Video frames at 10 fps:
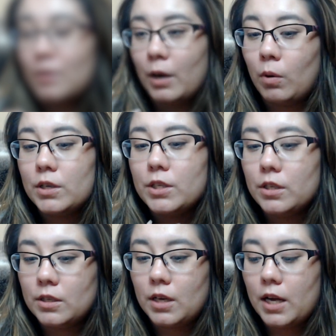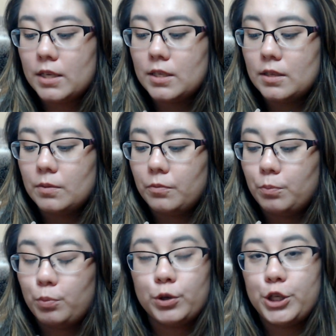I want to discuss
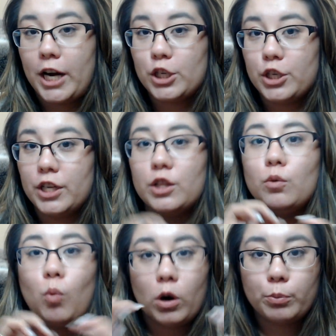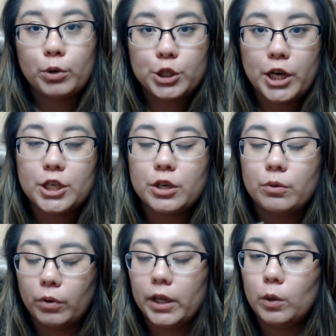projection, the word projection,
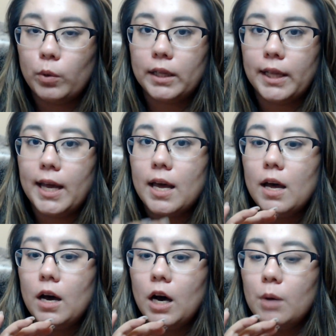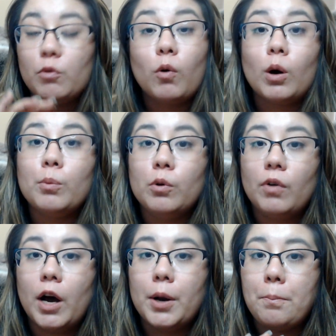really quickly before we move
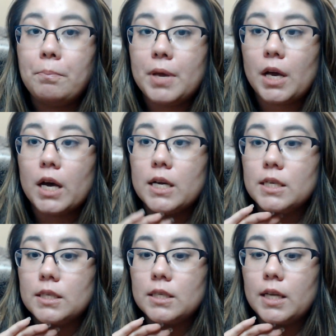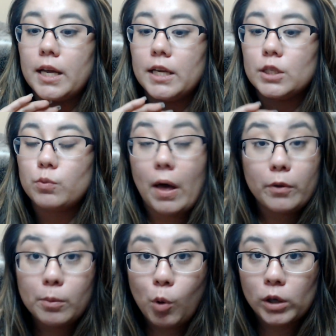on, because it's
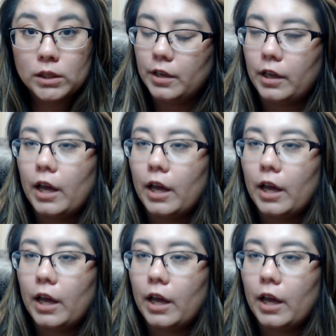rather important.